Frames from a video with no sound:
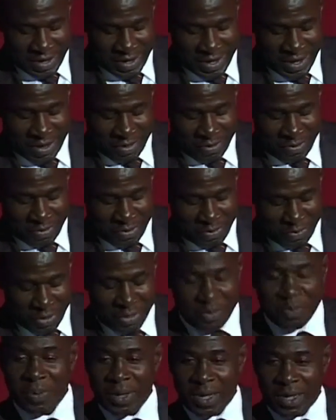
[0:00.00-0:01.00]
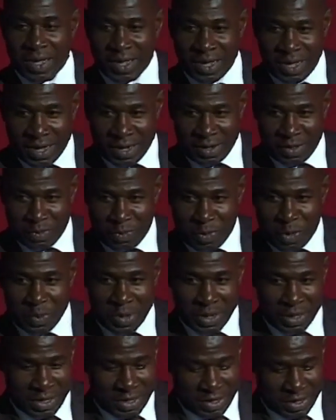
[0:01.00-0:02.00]
as we speak at the
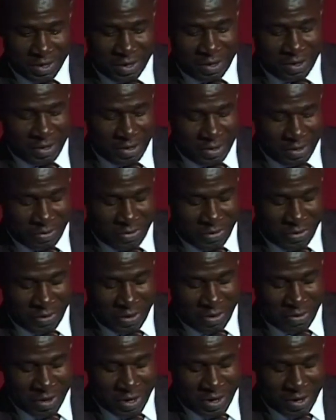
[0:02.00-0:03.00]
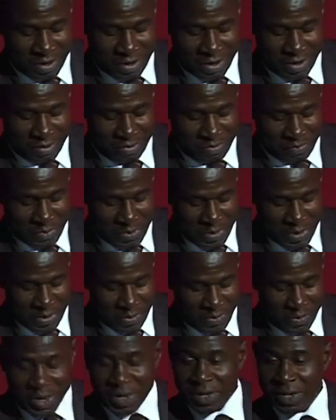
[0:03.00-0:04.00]
moment
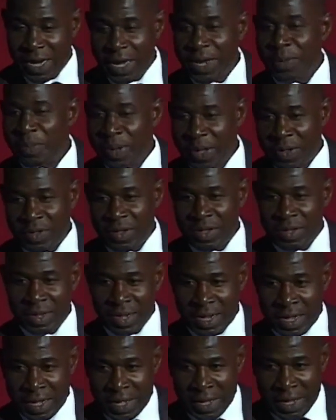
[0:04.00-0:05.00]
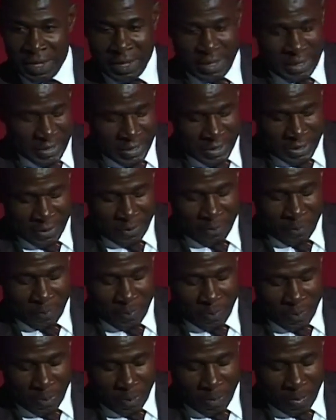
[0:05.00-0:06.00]
on a daily basis.
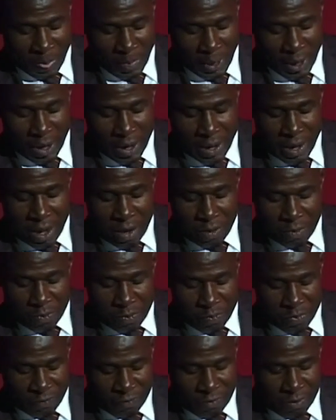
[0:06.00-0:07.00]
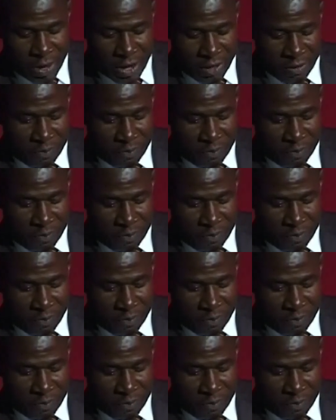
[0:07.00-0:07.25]
Now, before I